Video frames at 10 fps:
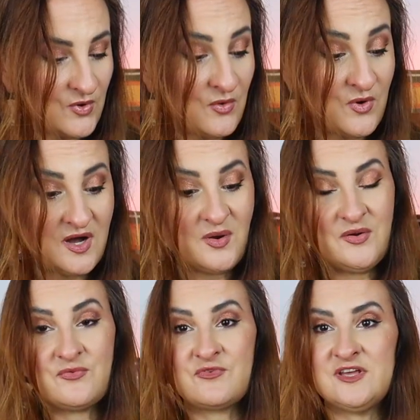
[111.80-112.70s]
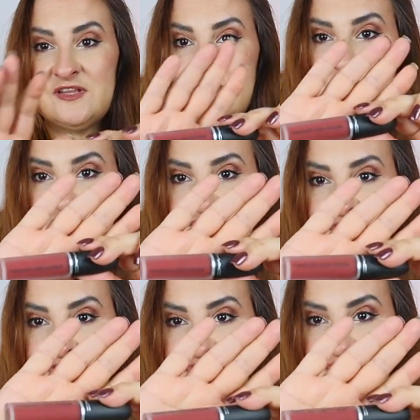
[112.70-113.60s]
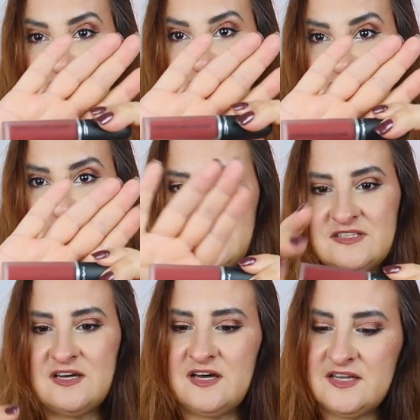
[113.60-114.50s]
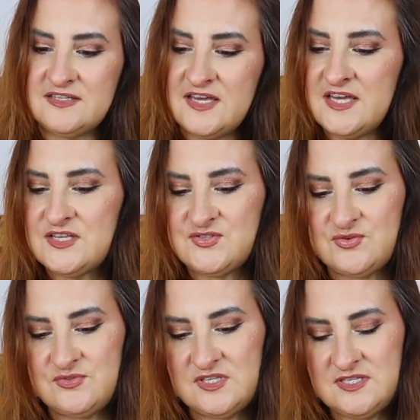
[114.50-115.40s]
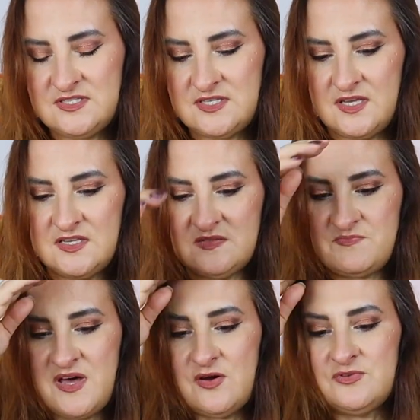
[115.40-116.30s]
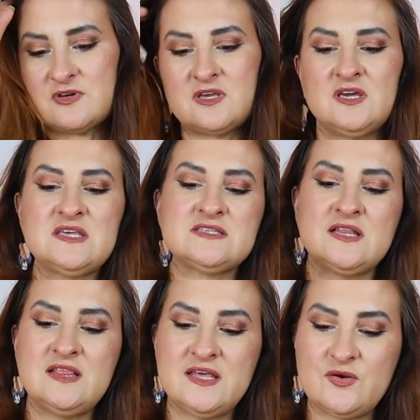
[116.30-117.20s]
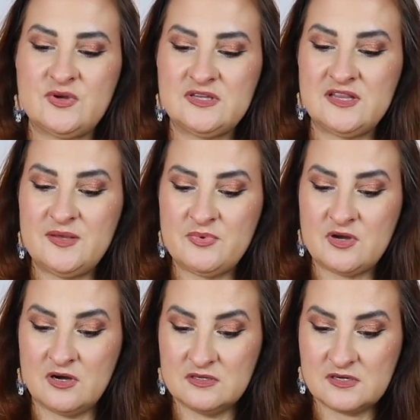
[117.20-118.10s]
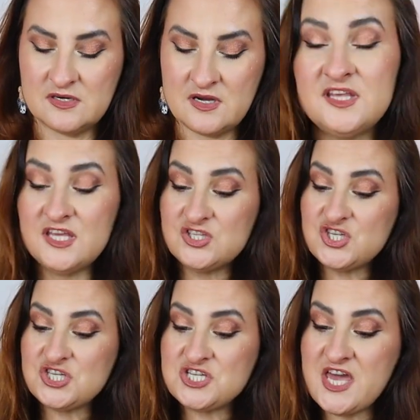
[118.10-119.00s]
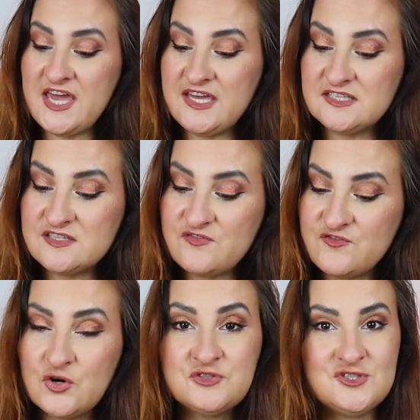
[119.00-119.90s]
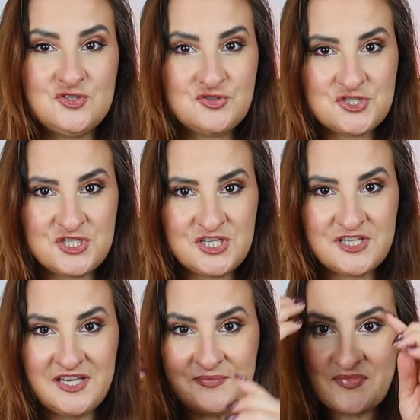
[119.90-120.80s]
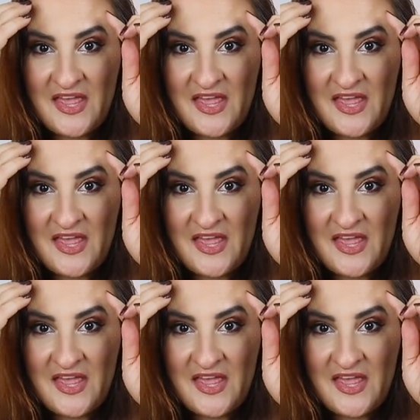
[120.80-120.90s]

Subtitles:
Oh wow, I really love this shade, look at that. So this is Powder Kiss Liquid Lip Color in shade Devoted to Chili.